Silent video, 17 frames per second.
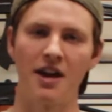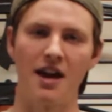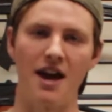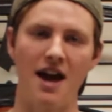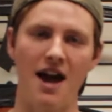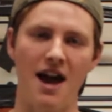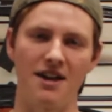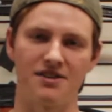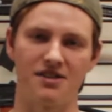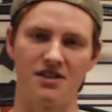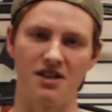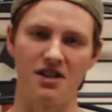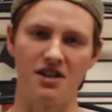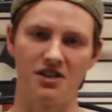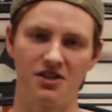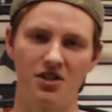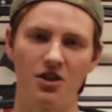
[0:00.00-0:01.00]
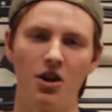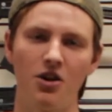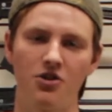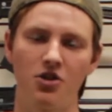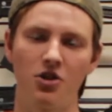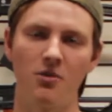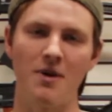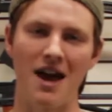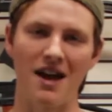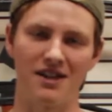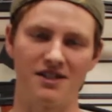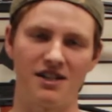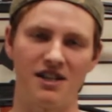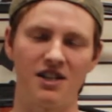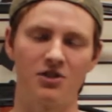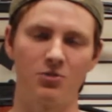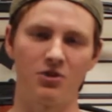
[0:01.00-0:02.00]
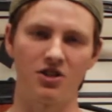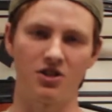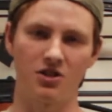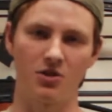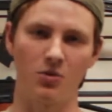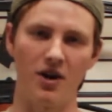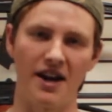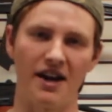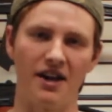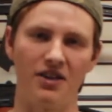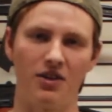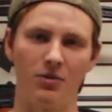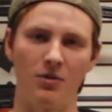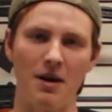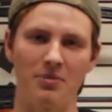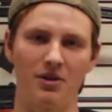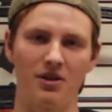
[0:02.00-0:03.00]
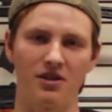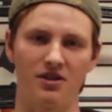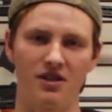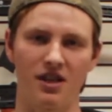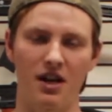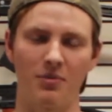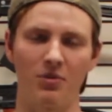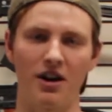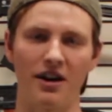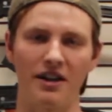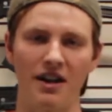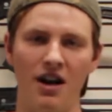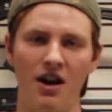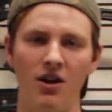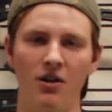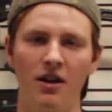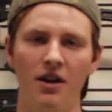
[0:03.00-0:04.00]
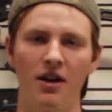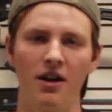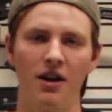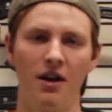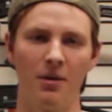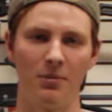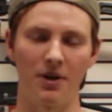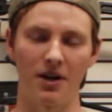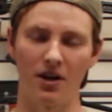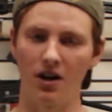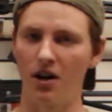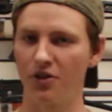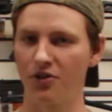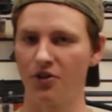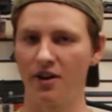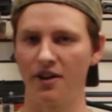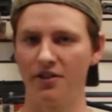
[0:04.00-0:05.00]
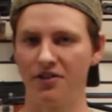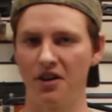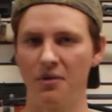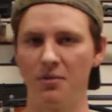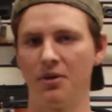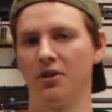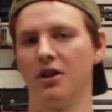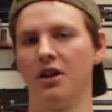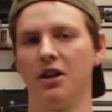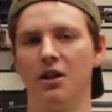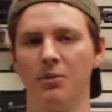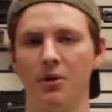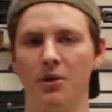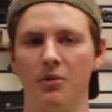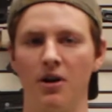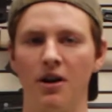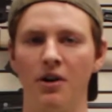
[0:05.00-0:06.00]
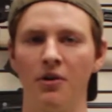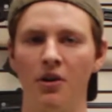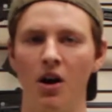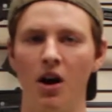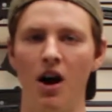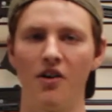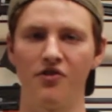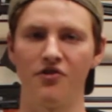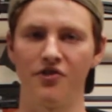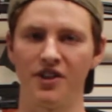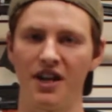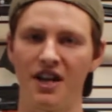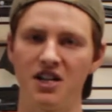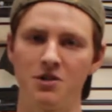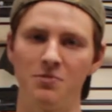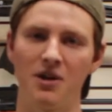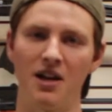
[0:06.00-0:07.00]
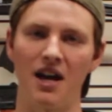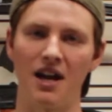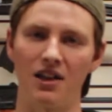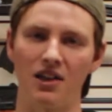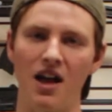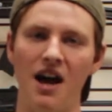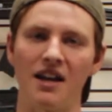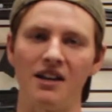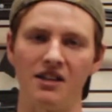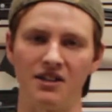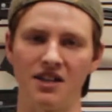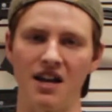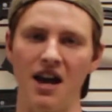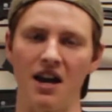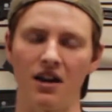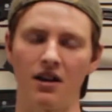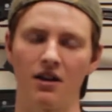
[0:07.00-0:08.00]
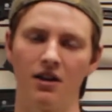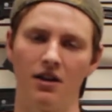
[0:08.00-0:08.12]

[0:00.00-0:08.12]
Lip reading: It has the CO2 magazines, which is the way the replica is set up right now, but it also has the ability to be run off of an HPA line and tank.